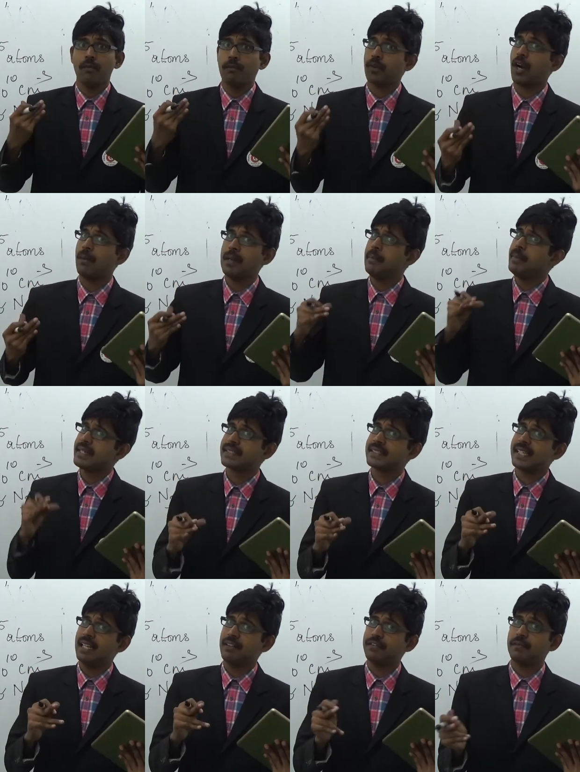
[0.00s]
problem
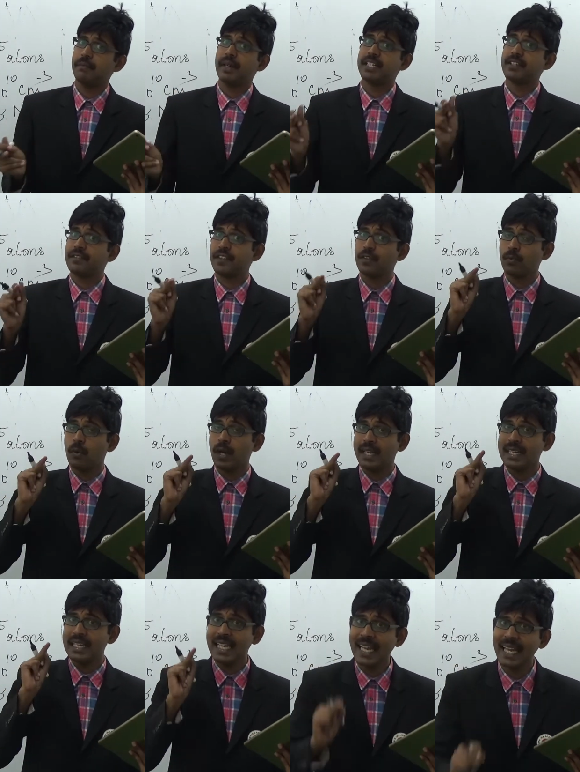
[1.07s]
itself. But if you
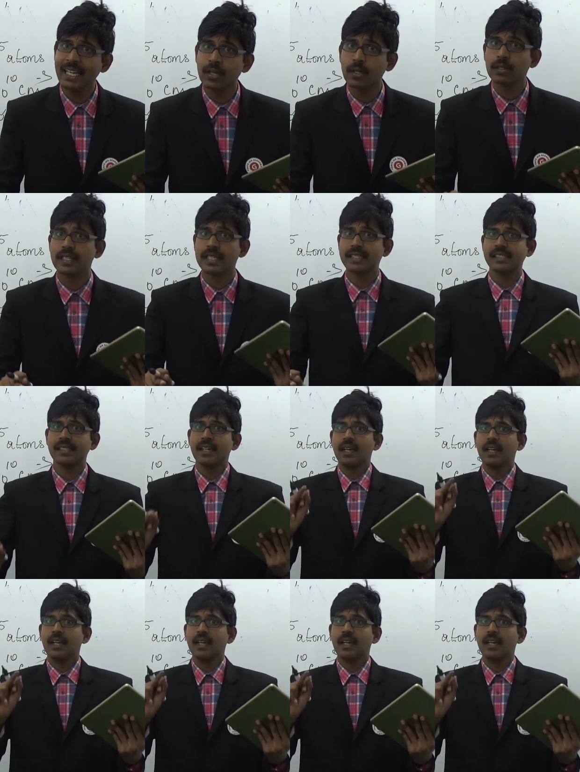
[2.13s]
only know this